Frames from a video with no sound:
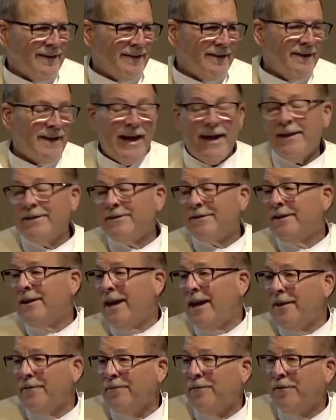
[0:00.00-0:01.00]
Today is a
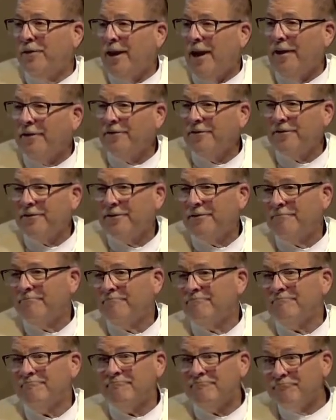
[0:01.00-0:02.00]
day for us
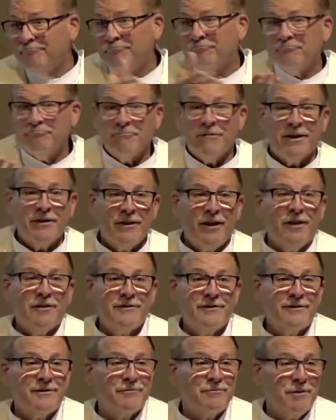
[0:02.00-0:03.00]

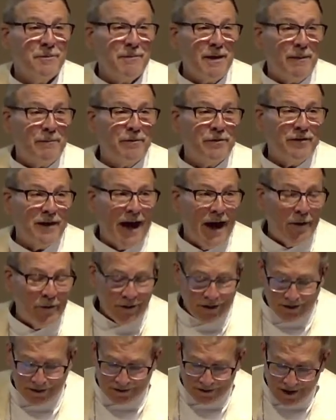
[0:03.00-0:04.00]
adults to remember
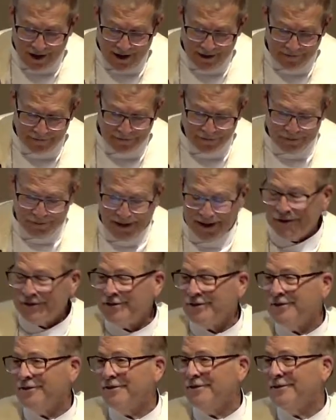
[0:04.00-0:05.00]
our
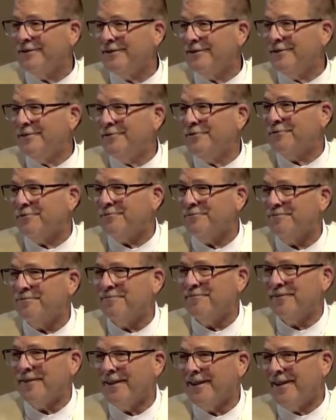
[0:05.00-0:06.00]
confirmation too.
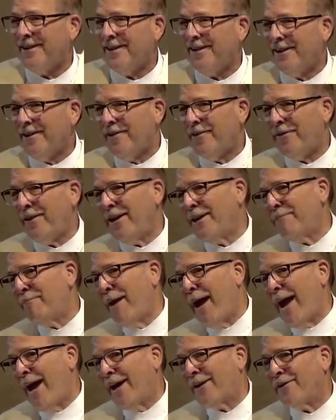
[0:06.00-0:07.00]
Think
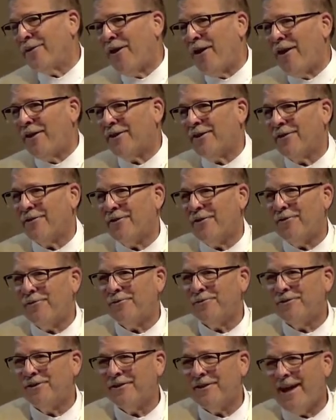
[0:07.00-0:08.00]
back long
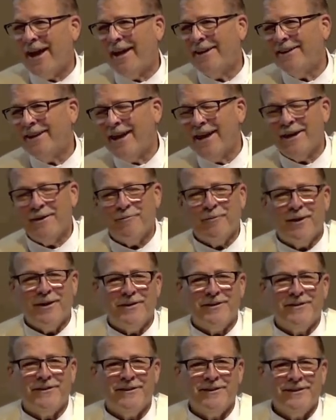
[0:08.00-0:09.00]
ago to that day
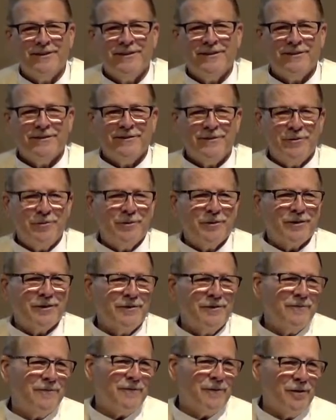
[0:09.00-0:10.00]
when you were
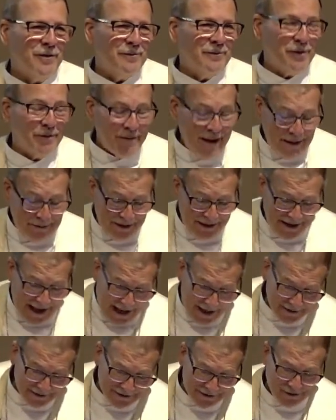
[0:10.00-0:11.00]
confirmed, or maybe
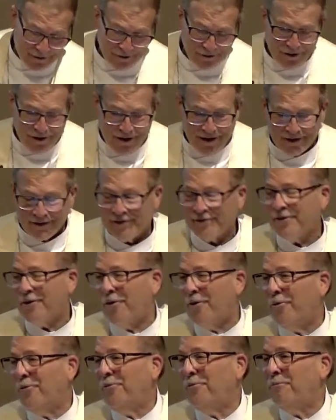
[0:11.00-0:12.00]
not so long
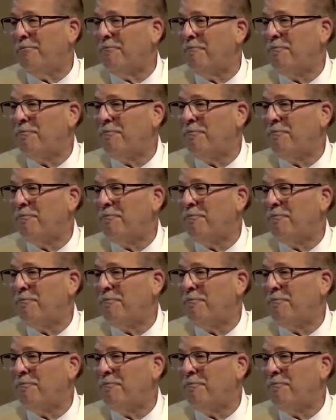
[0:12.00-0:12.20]
ago.